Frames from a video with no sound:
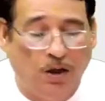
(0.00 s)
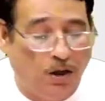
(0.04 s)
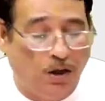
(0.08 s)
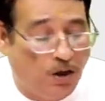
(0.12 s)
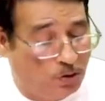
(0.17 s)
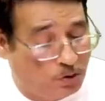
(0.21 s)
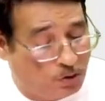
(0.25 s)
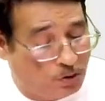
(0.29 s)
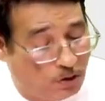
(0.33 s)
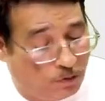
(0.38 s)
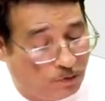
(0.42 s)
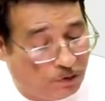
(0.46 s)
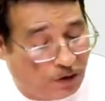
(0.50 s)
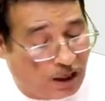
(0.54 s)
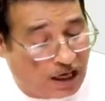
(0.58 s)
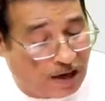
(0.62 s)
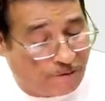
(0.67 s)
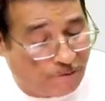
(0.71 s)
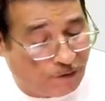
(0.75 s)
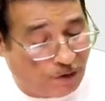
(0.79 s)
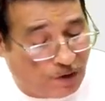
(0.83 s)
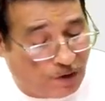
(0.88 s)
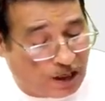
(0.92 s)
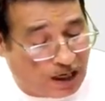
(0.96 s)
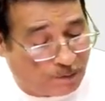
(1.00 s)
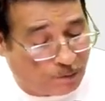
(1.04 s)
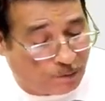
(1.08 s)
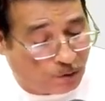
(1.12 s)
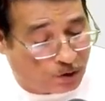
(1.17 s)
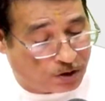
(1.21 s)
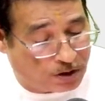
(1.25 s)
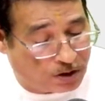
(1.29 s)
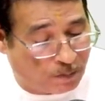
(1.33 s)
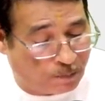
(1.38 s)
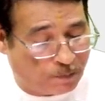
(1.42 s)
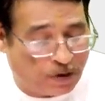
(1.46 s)
so we, we will have to
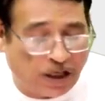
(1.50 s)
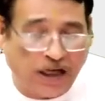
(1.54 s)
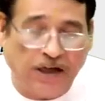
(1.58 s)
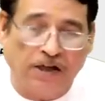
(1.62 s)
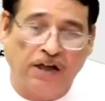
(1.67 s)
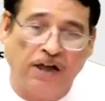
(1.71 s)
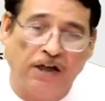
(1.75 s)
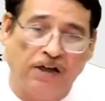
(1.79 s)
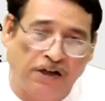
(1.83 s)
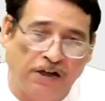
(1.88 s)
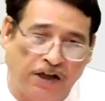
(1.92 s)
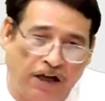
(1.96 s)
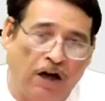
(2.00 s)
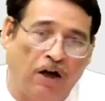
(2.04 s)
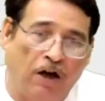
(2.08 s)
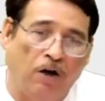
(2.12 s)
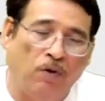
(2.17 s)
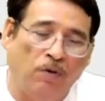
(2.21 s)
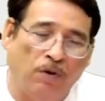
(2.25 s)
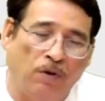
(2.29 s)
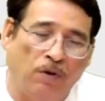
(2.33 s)
subtract it now